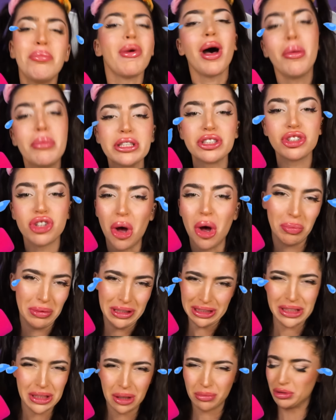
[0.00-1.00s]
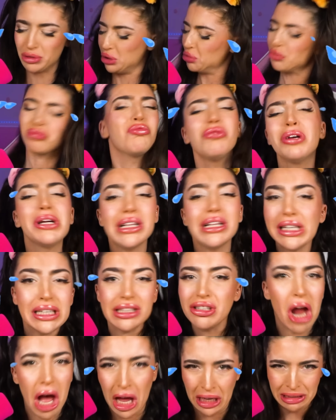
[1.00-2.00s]
mama told me something really
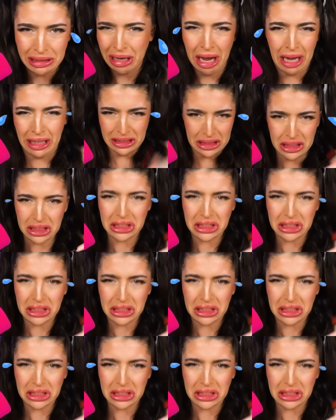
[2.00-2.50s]
not nice